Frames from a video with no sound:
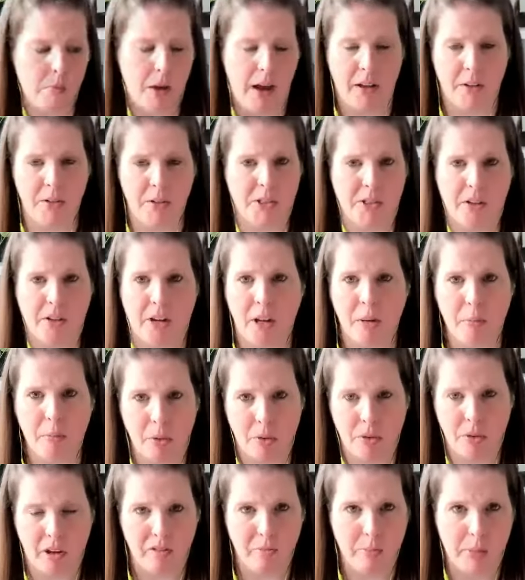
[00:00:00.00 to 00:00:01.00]
alyson and i
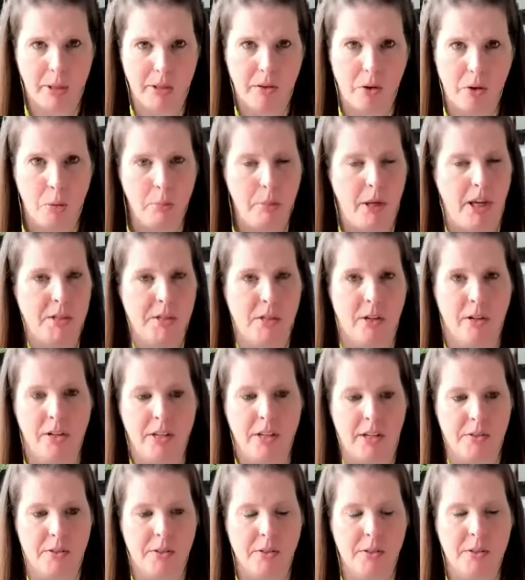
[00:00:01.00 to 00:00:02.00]
both have big notepads on our
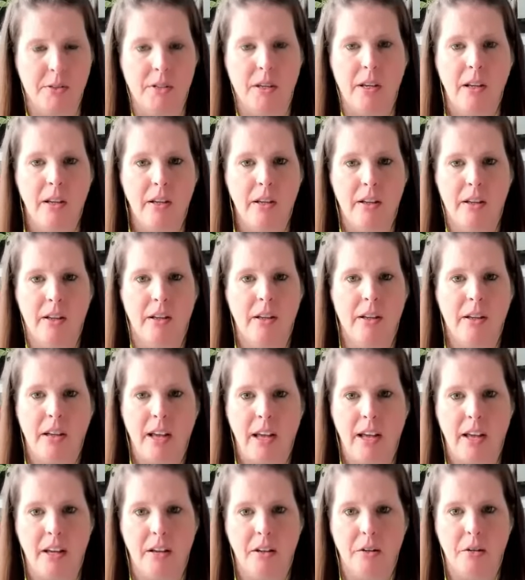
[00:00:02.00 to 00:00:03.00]
desks
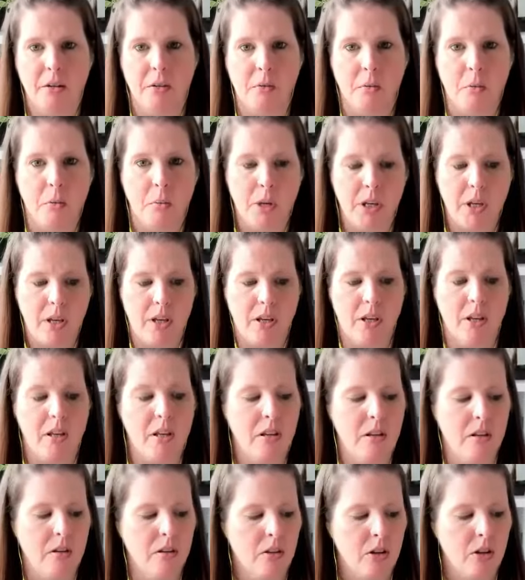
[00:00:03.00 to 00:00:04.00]
and
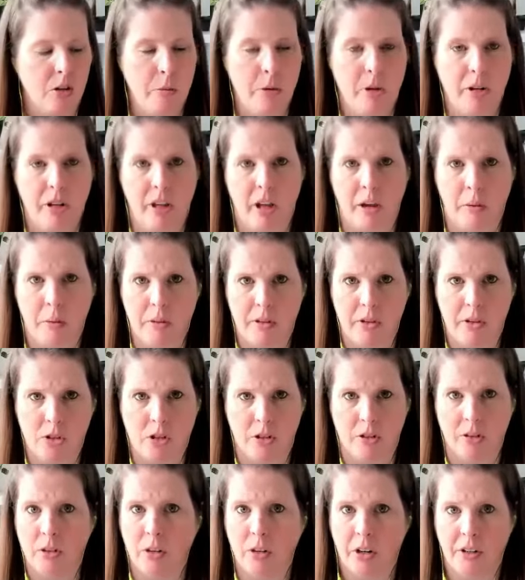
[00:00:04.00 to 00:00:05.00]
we communicate with each
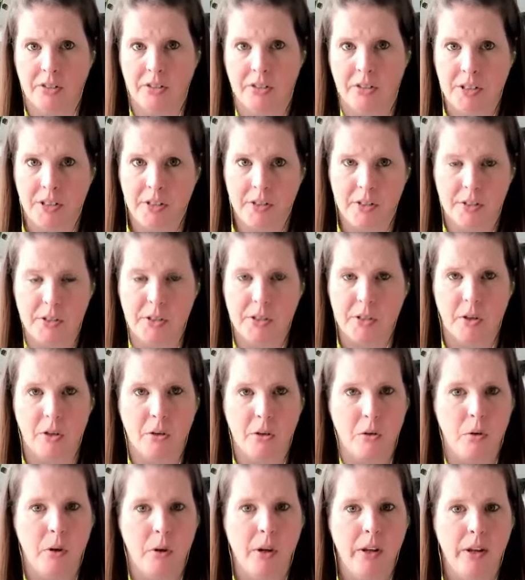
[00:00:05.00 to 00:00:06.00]
other often
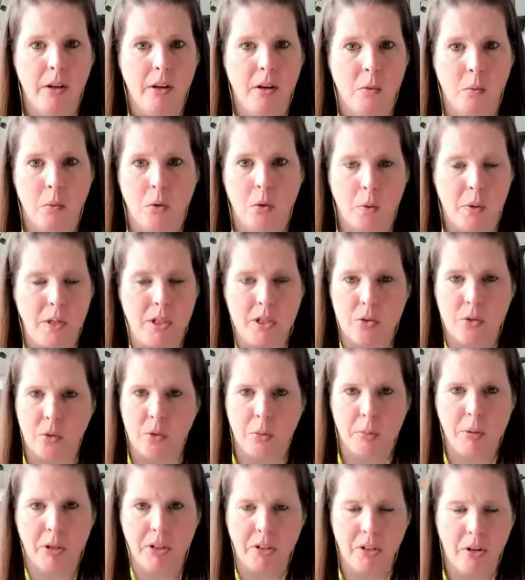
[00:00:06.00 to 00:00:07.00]
so we're always
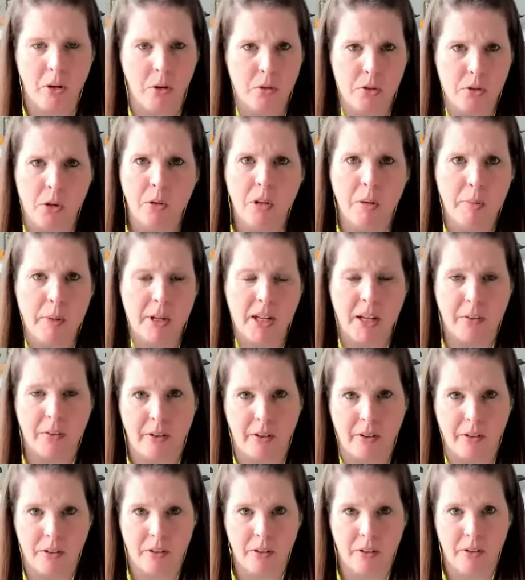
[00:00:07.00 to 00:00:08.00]
scribbling notes oh let me get
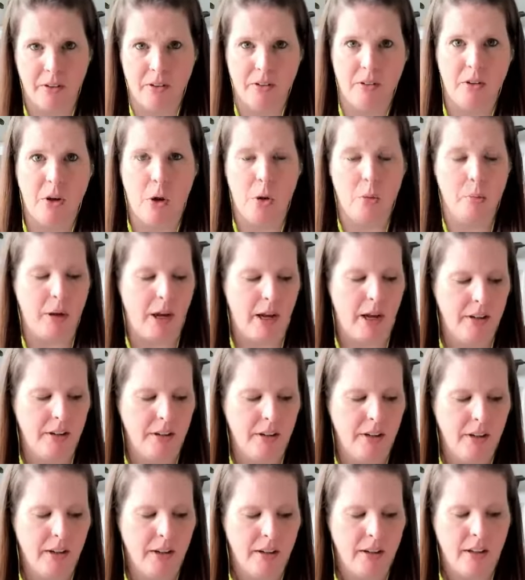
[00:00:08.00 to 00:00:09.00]
that on the
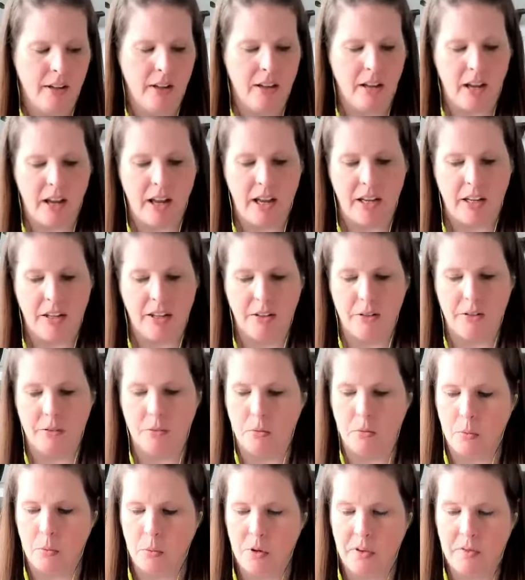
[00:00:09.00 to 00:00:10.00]
notepad and
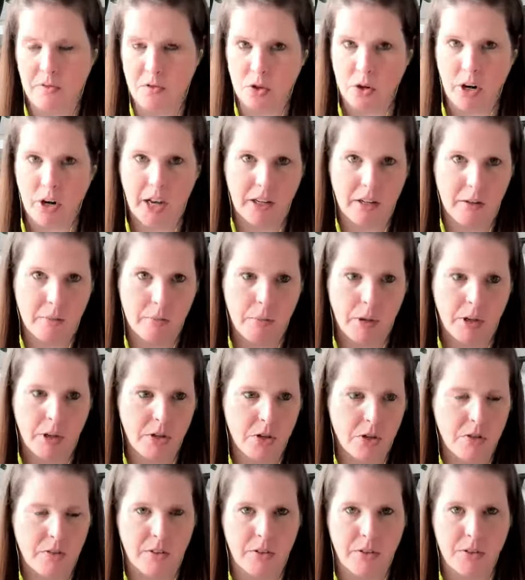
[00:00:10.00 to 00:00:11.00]
we've tried a
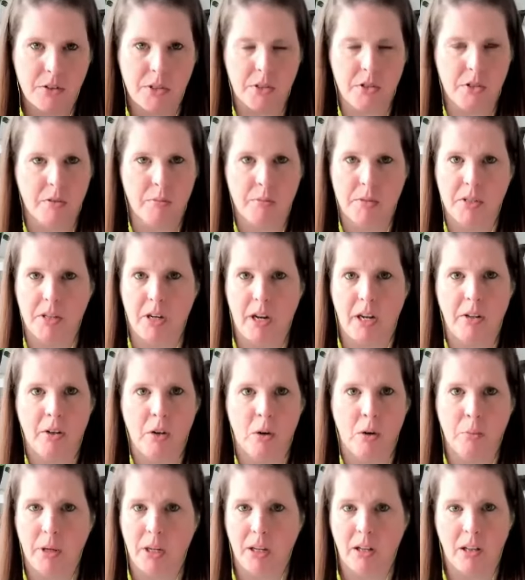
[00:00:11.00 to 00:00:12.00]
bunch of other systems, and I
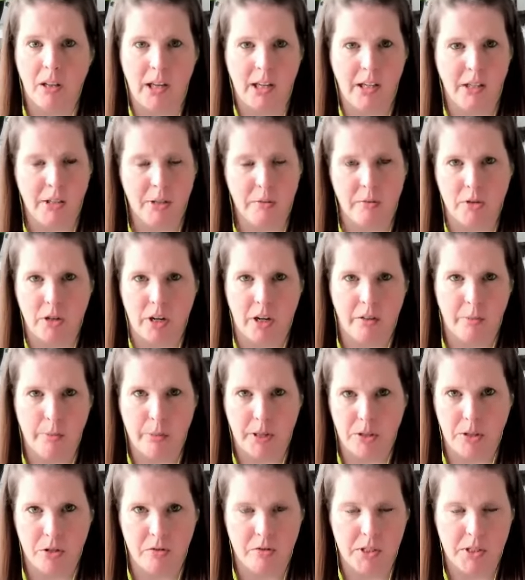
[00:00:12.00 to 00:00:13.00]
know my clients have tried a
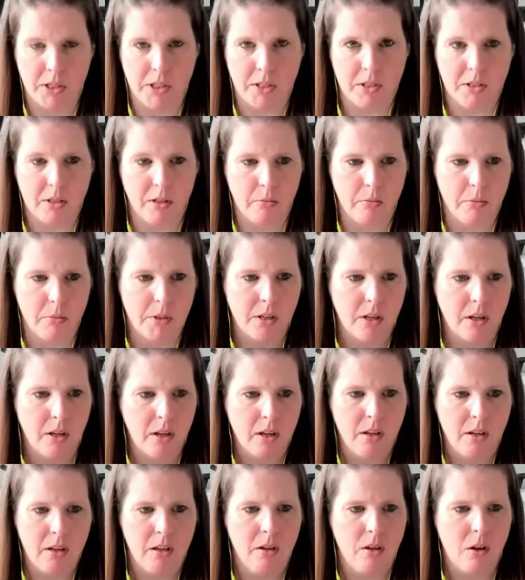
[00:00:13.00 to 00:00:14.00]
bunch of systems.
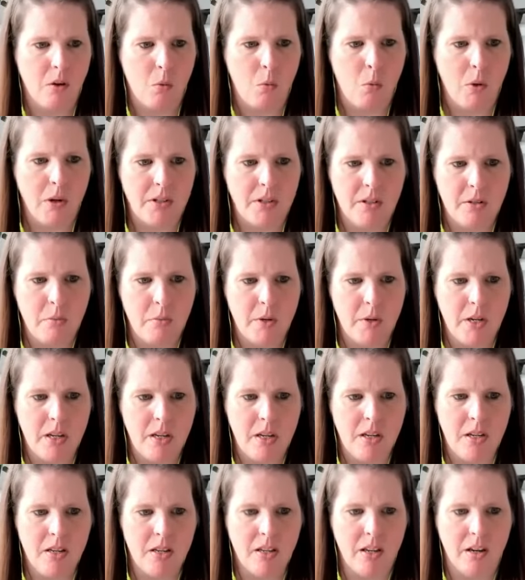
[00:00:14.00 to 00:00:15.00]
What did
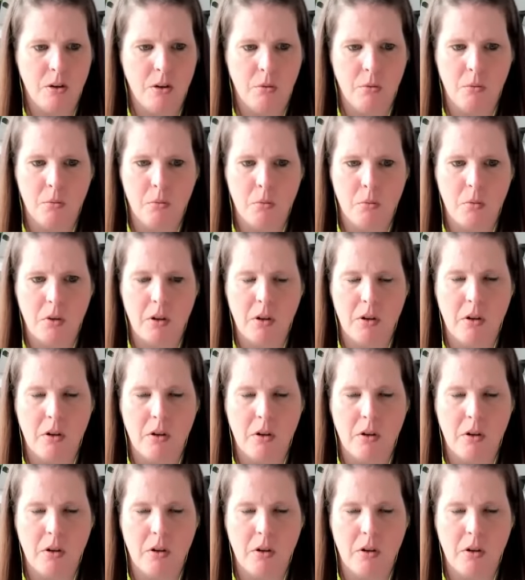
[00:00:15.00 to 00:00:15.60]
we, you know,